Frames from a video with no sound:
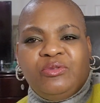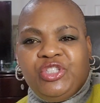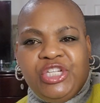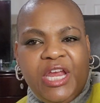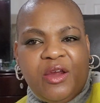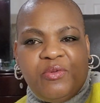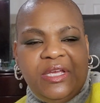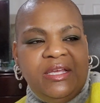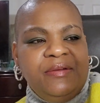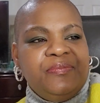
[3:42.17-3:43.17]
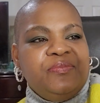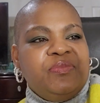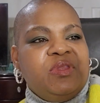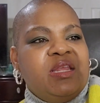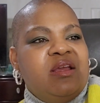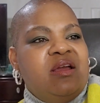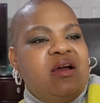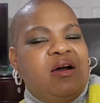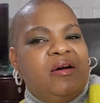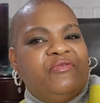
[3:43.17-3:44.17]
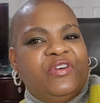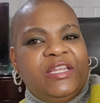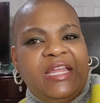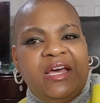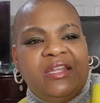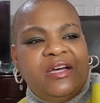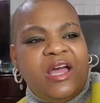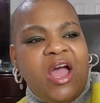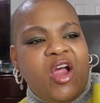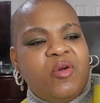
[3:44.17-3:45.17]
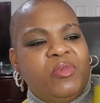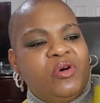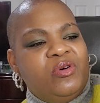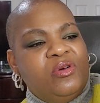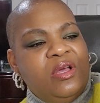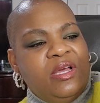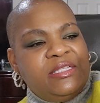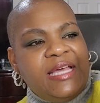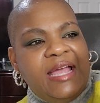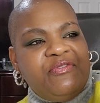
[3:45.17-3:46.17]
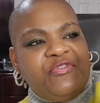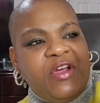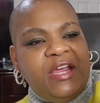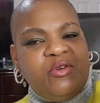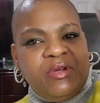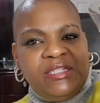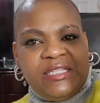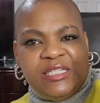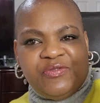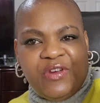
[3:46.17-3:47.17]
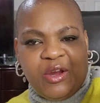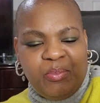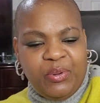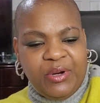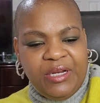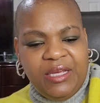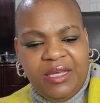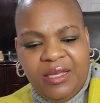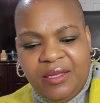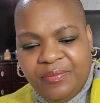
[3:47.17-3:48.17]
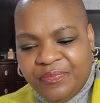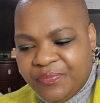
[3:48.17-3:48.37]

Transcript: cherry, vanilla, caramel type fragrance. It's very pretty.